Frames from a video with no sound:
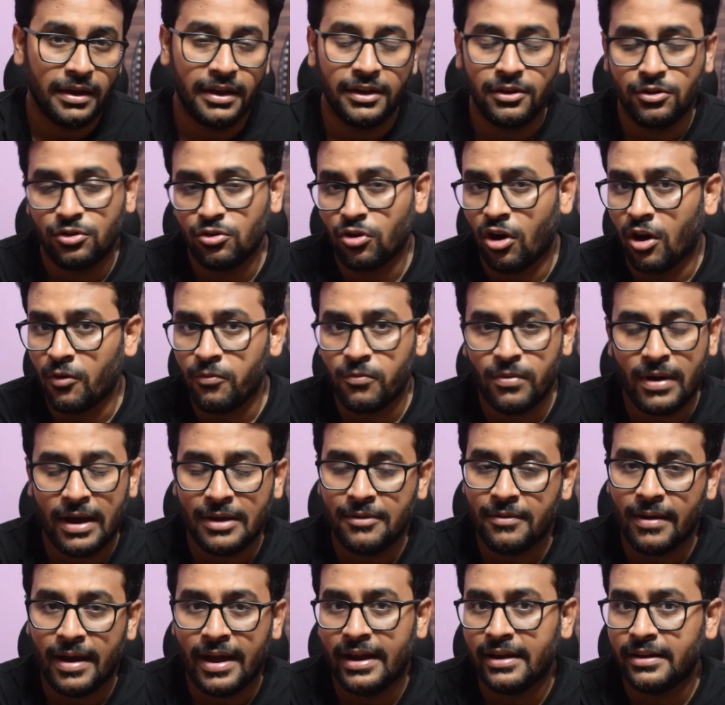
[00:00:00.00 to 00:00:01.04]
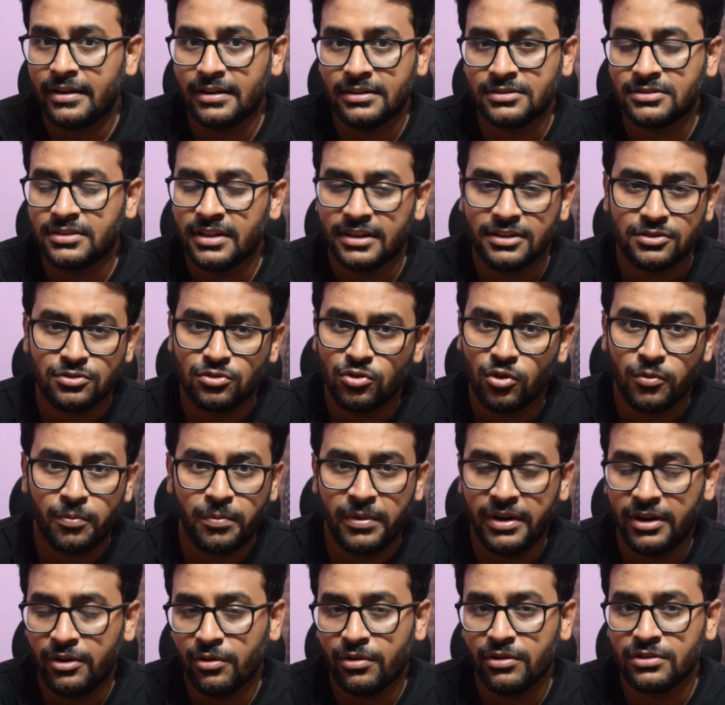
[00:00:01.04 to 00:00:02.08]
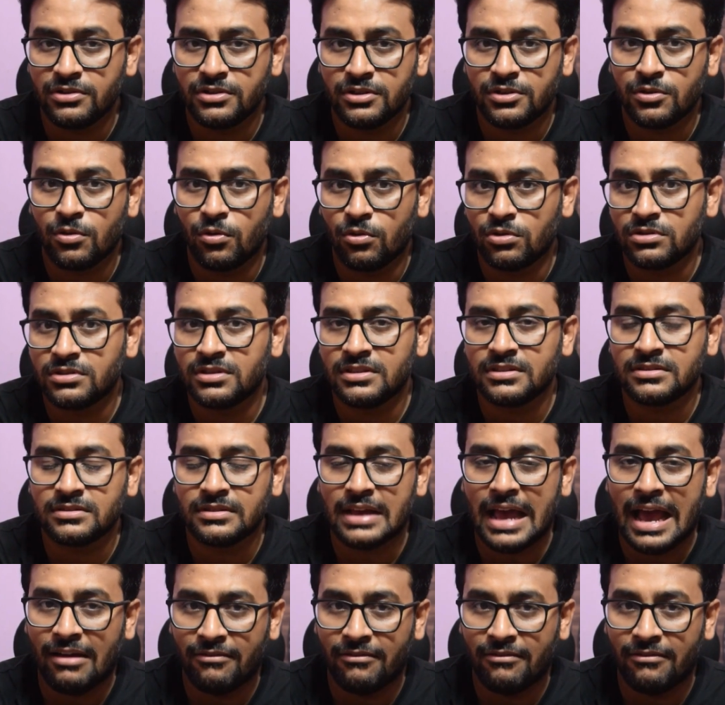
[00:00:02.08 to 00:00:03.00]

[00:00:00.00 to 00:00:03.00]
in top five IITs, there is no prerequisite courses